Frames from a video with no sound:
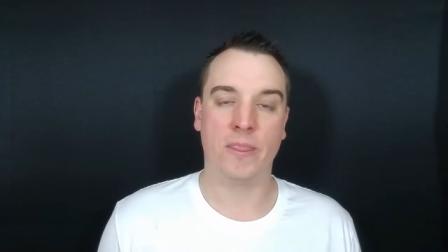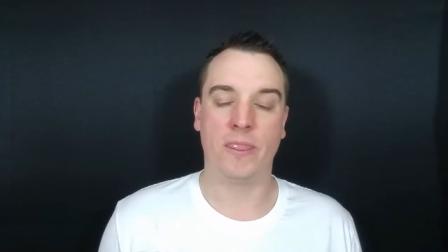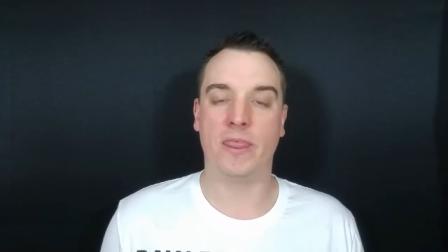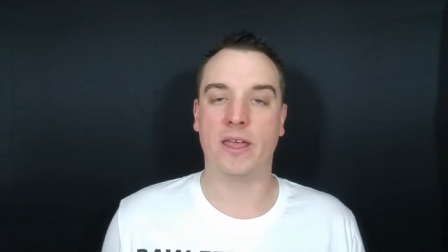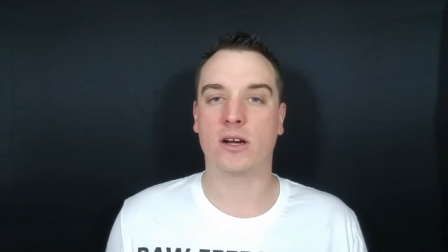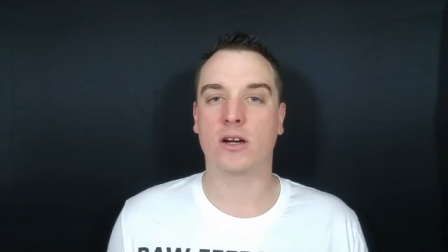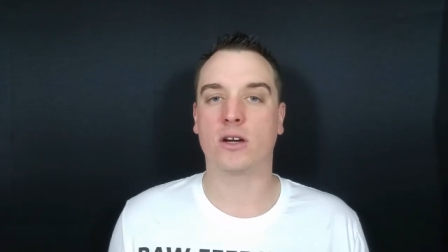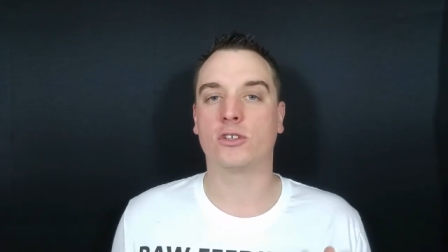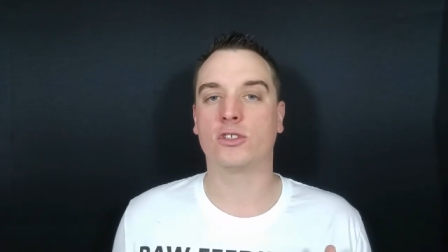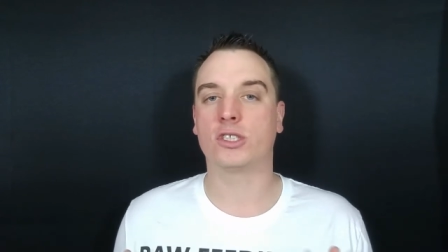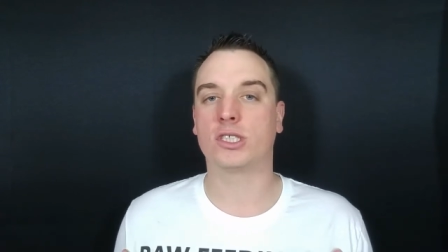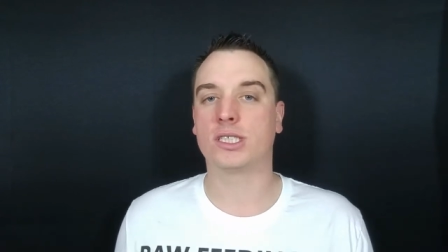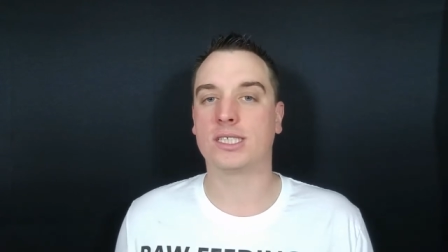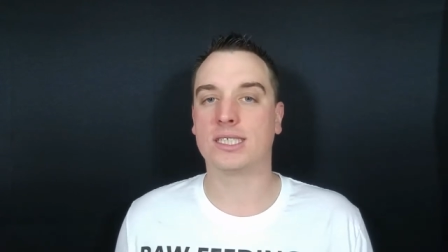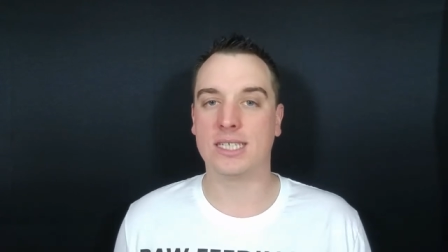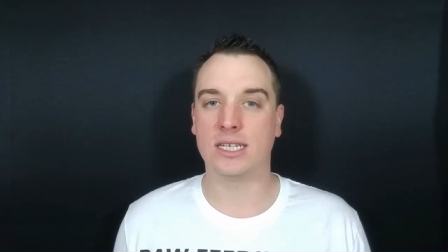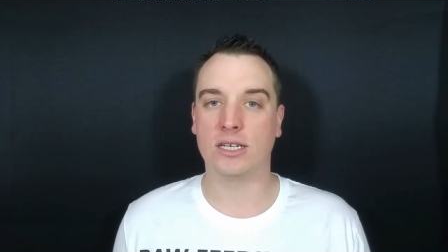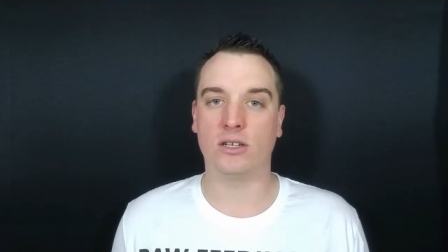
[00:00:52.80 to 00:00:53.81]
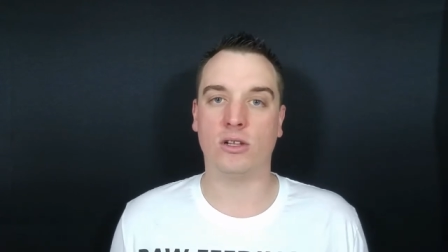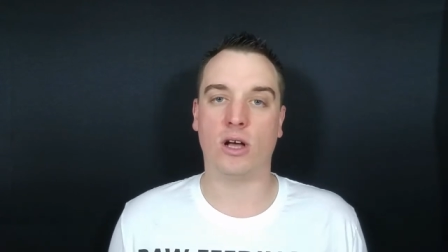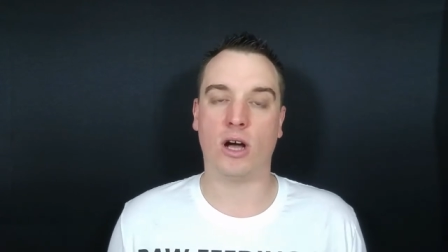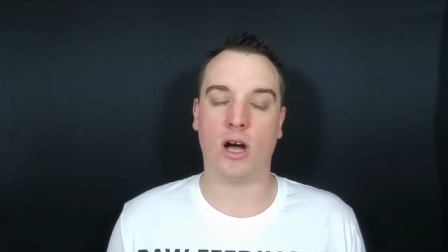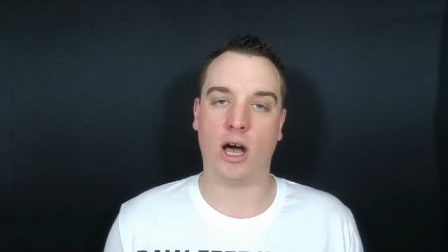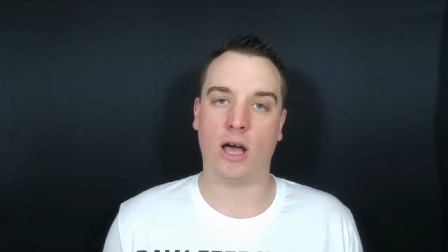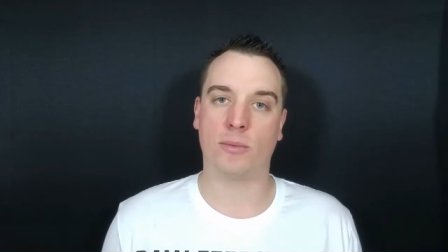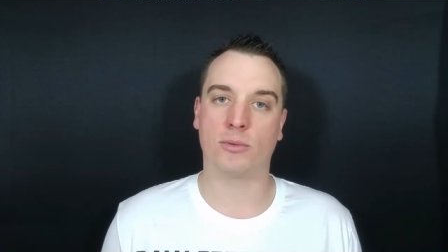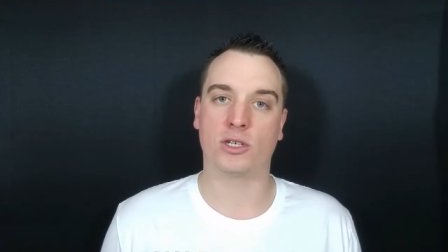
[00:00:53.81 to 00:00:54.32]
there are still
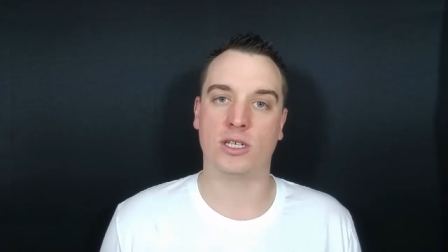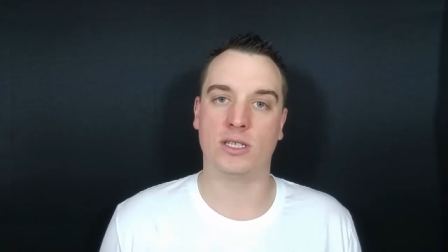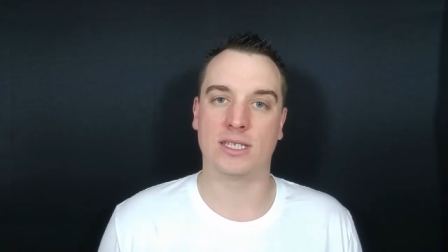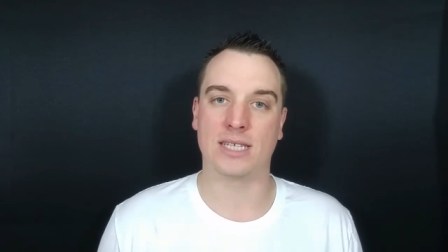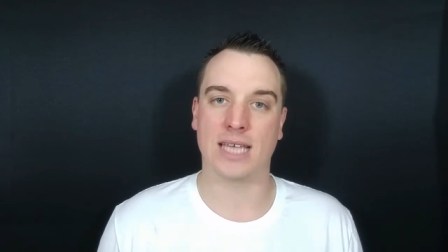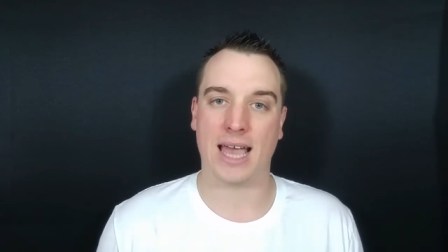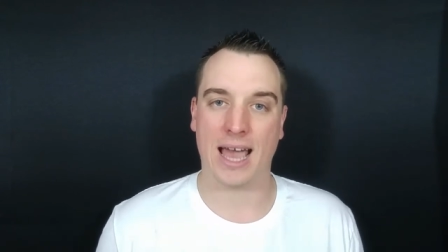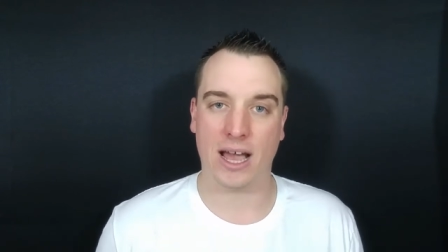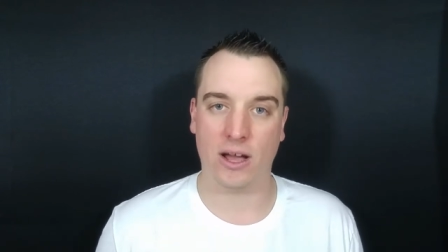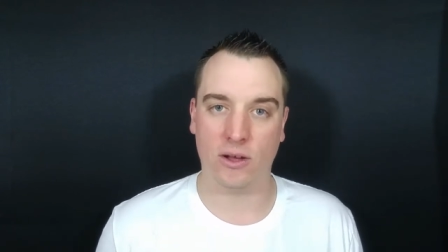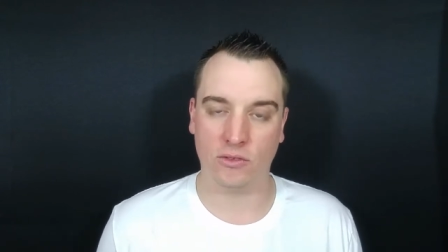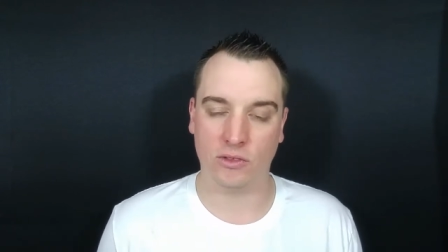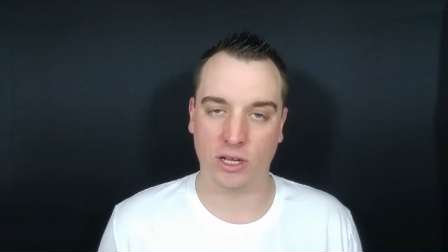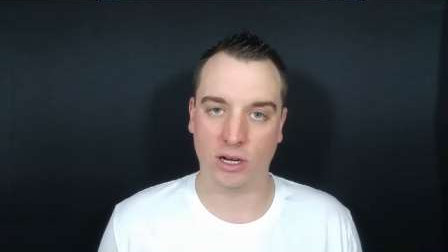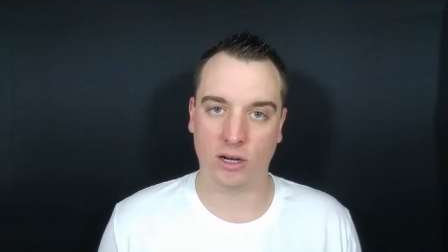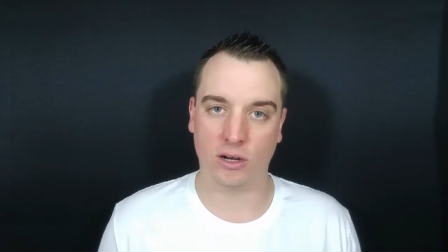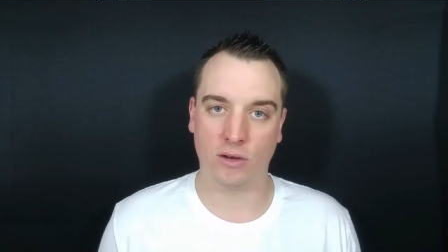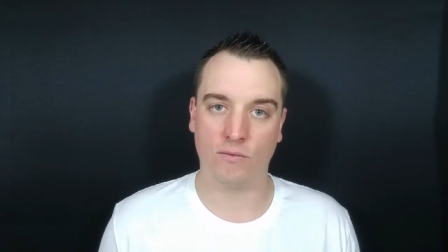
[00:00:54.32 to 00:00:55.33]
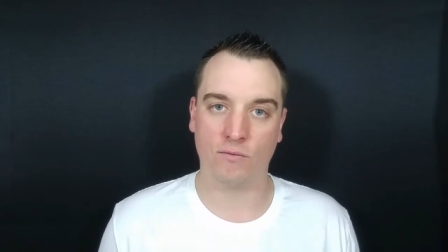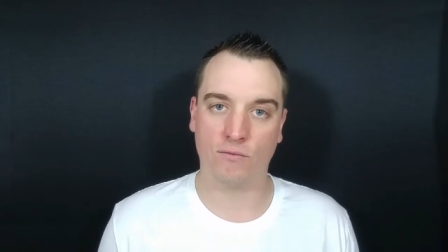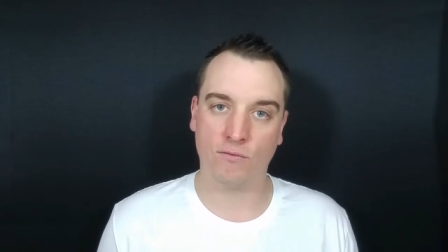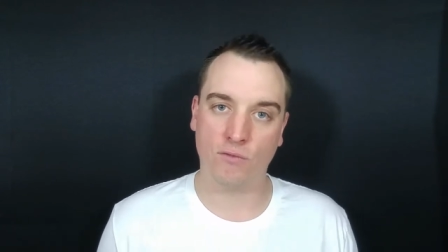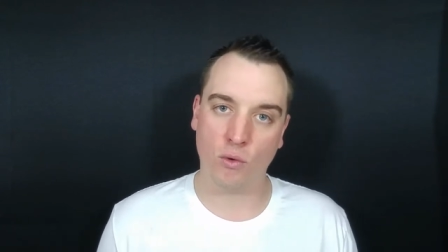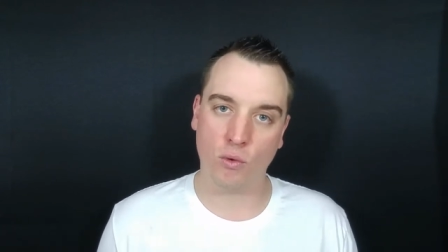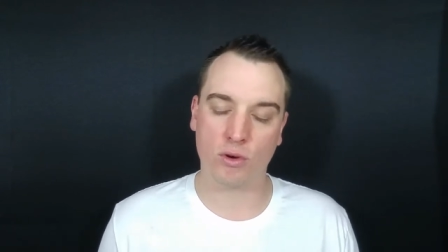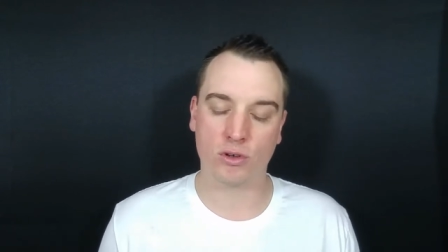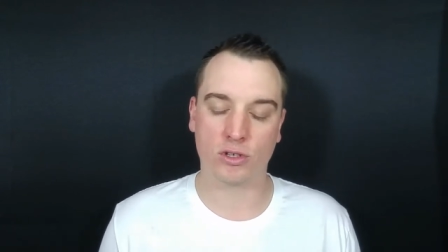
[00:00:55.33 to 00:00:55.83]
options out there
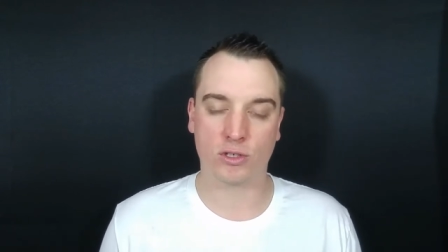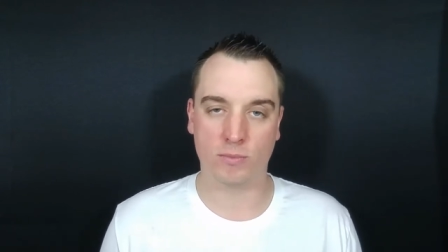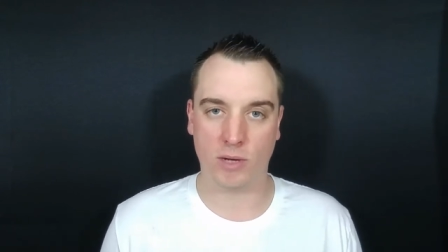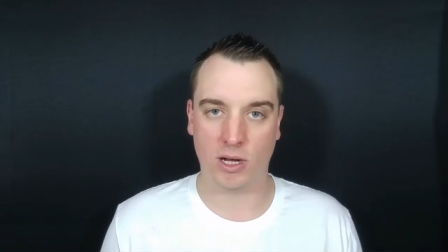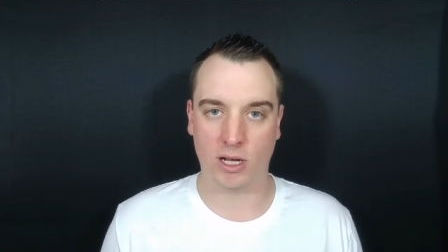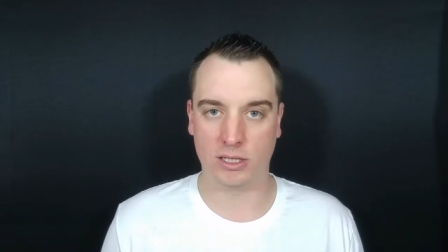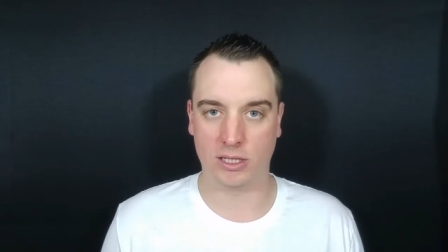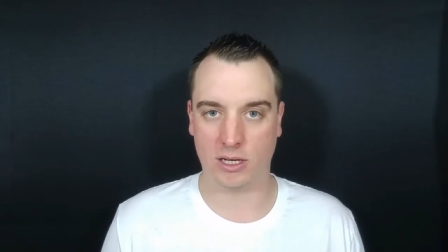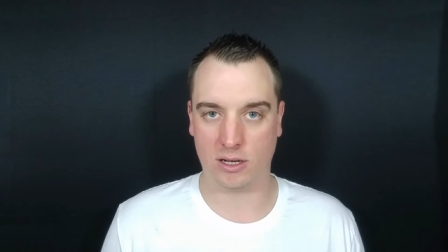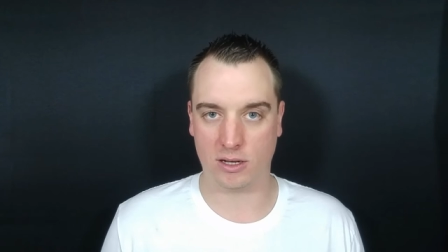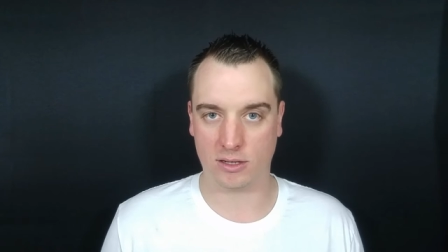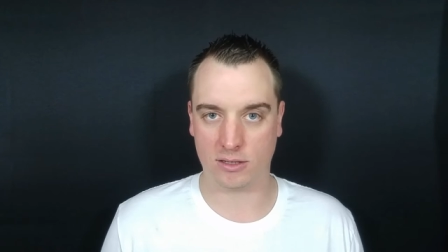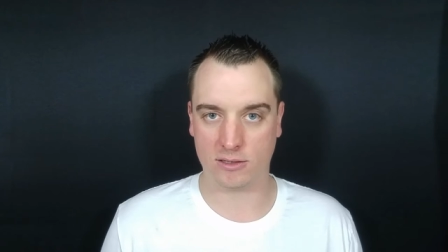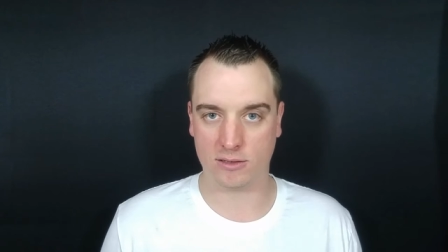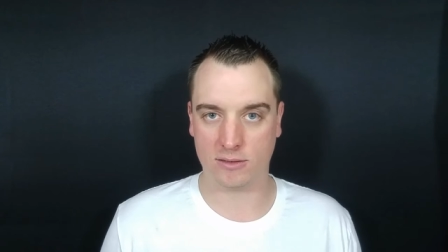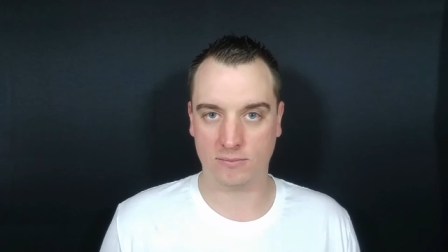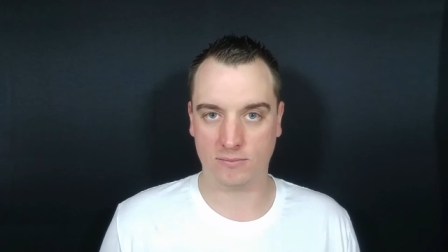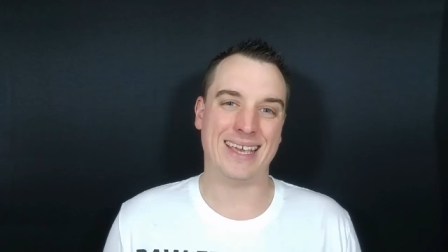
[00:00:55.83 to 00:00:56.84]
for small dogs.